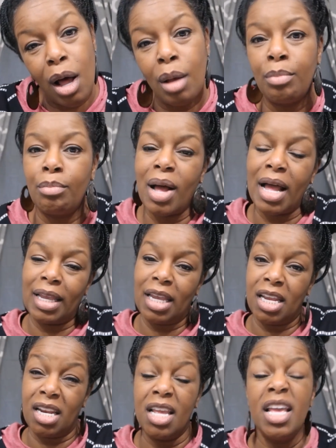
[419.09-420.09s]
up my
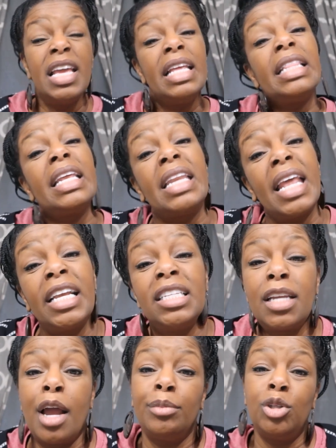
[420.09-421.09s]
kitty. The
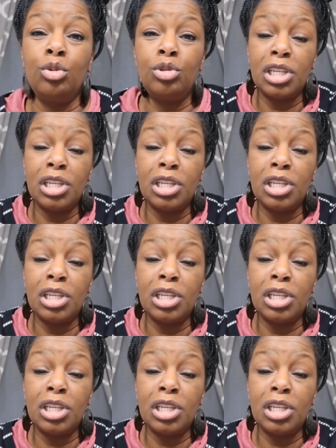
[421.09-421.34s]
next year I'm do